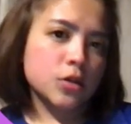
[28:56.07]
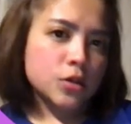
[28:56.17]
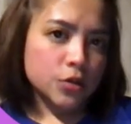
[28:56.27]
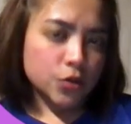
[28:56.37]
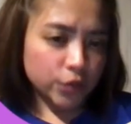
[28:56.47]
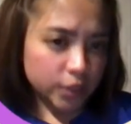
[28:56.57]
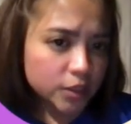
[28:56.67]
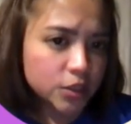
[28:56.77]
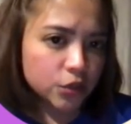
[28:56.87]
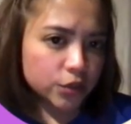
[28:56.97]
So, dear
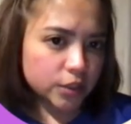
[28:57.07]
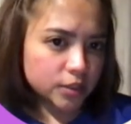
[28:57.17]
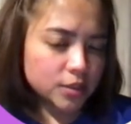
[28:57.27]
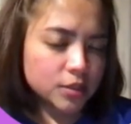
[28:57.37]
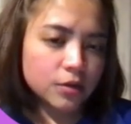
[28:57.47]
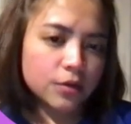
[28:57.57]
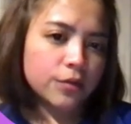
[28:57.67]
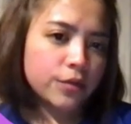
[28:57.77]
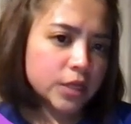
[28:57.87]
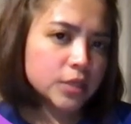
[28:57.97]
students,
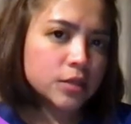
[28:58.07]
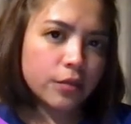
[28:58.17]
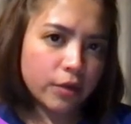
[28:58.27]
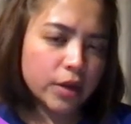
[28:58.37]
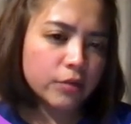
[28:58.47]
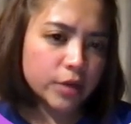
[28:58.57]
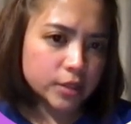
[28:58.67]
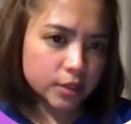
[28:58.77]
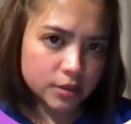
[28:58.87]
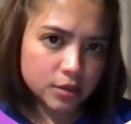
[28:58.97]
these three
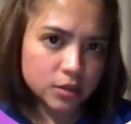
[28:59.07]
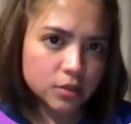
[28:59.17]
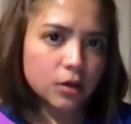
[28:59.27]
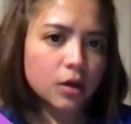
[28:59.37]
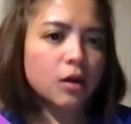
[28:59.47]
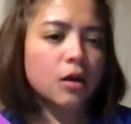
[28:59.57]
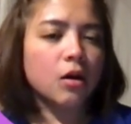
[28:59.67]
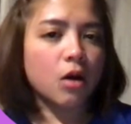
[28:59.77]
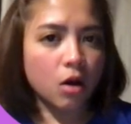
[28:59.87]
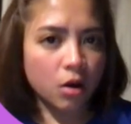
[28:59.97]
reasons
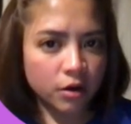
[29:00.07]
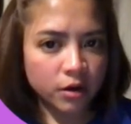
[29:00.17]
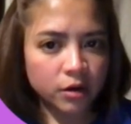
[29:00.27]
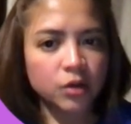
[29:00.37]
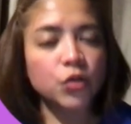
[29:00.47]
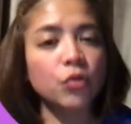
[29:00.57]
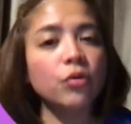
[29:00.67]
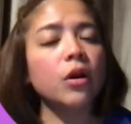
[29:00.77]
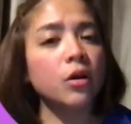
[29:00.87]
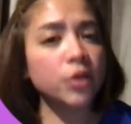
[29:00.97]
are
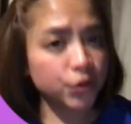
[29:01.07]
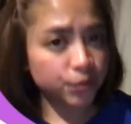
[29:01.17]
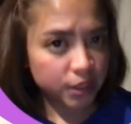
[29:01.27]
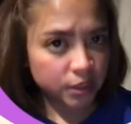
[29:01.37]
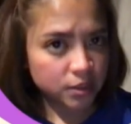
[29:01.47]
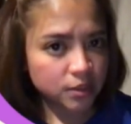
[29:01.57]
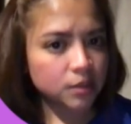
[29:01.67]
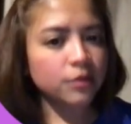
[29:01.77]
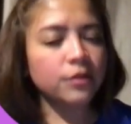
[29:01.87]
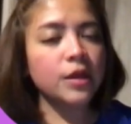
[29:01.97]
your arguments
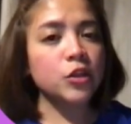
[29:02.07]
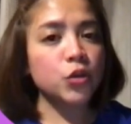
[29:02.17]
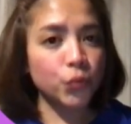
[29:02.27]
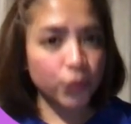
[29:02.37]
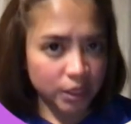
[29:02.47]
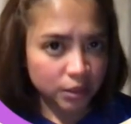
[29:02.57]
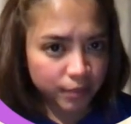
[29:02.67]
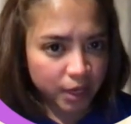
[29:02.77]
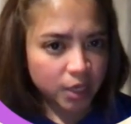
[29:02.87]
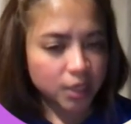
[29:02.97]
that you will
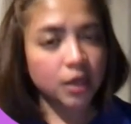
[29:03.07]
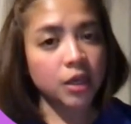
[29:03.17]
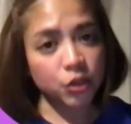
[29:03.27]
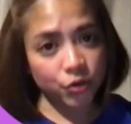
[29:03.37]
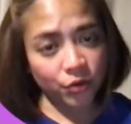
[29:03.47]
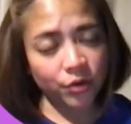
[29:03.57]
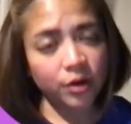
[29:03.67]
make in your